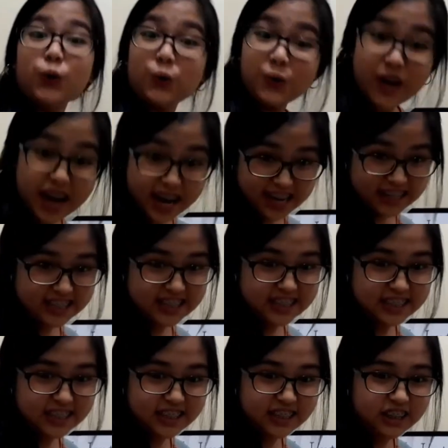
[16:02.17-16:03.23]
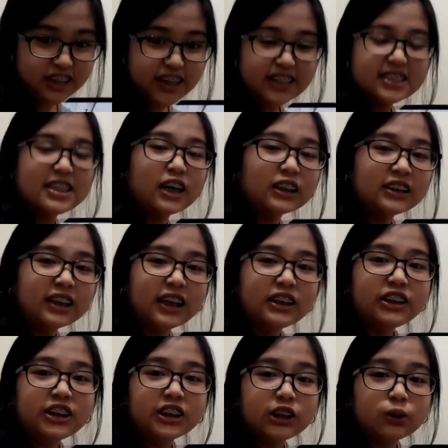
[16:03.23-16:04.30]
Grace Dalsel,
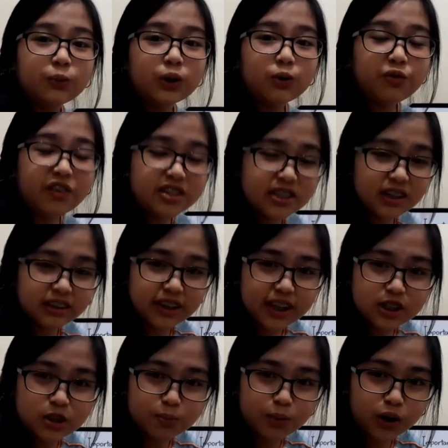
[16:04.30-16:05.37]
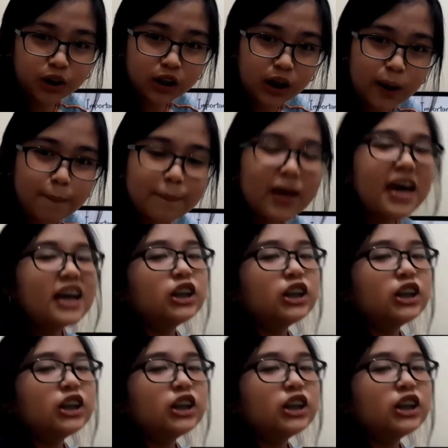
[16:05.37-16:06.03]
she's the one who facilitates the book club.